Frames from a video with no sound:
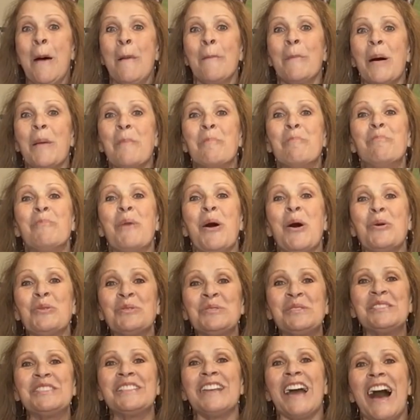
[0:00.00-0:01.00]
But
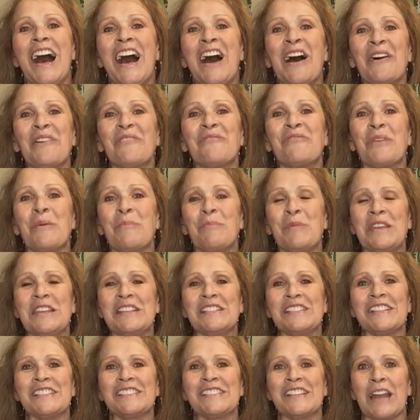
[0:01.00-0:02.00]
most of the
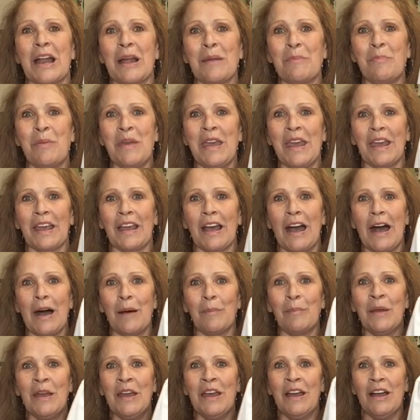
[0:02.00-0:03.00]
pieces that I pick
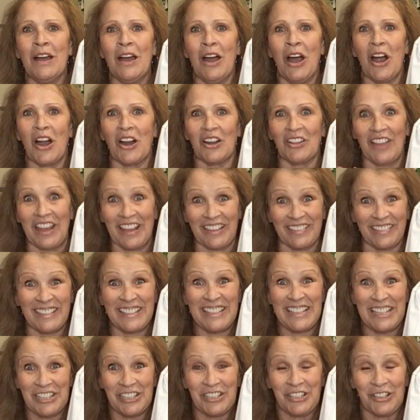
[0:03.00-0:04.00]
up are like
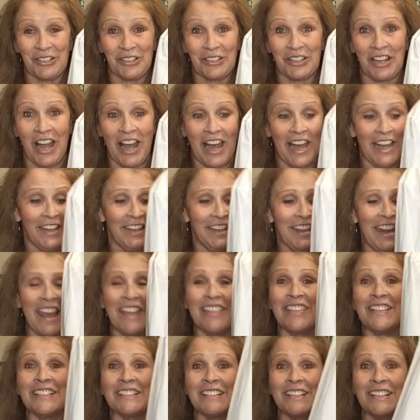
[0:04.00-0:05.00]
t-shirt cotton
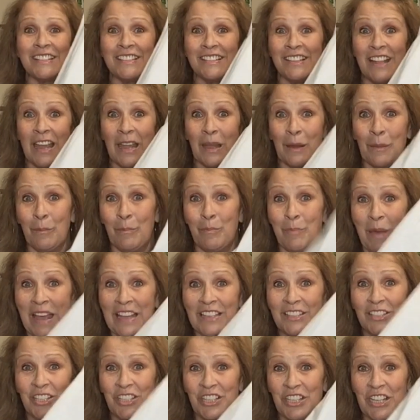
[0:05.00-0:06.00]
and this is like
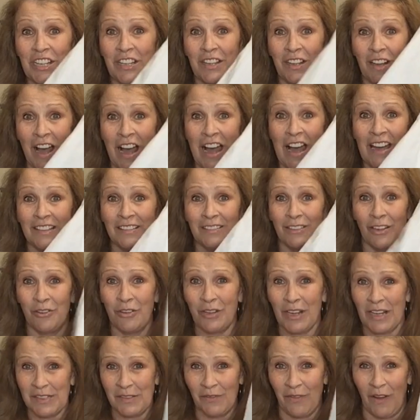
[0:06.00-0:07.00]
bed sheet cotton. Are you
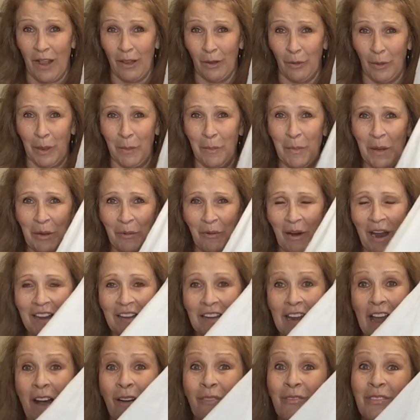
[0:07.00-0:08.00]
guys following me right
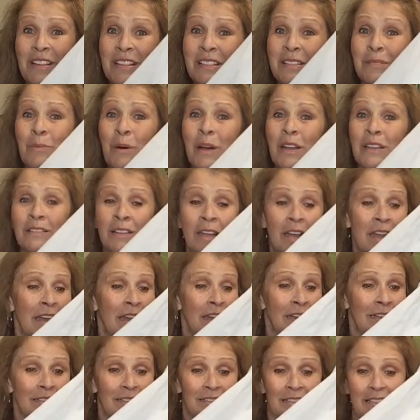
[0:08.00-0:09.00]
now? This one
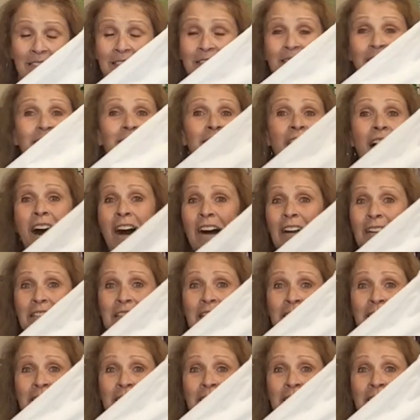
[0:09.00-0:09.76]
does not